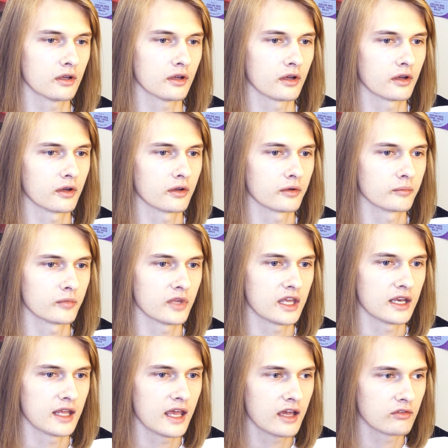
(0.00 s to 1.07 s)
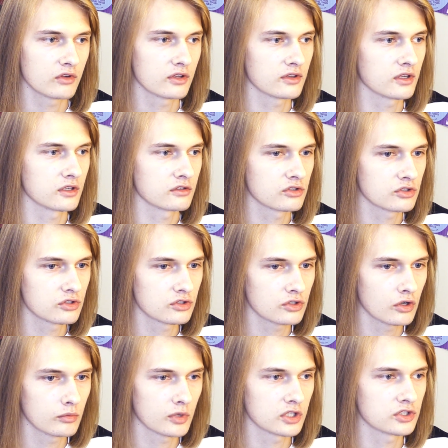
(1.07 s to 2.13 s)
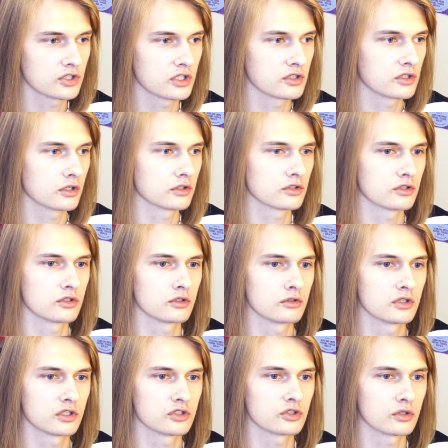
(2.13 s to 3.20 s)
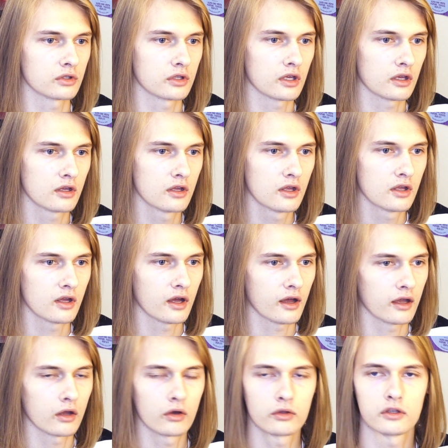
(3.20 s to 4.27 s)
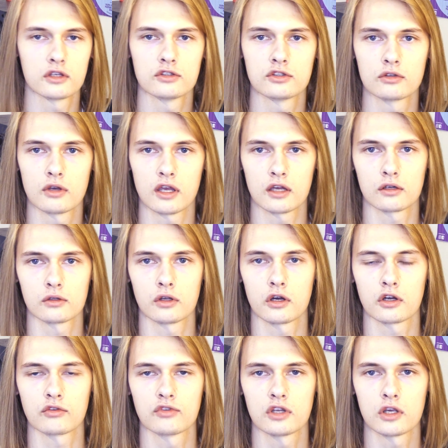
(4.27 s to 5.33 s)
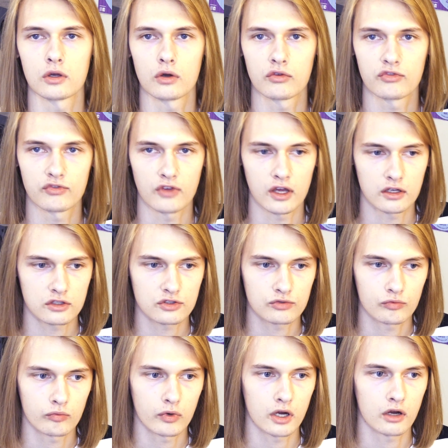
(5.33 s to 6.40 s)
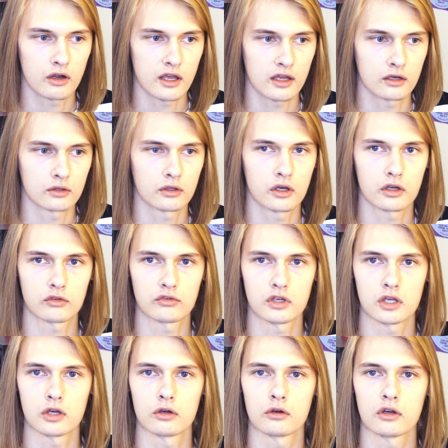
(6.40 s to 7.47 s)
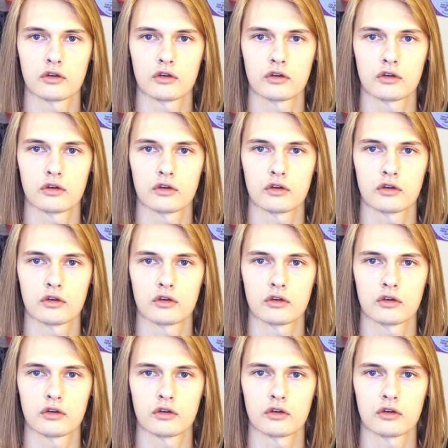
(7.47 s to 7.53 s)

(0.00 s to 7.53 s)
And everything is so much easier to do digitally. I only do analog video effects where analog video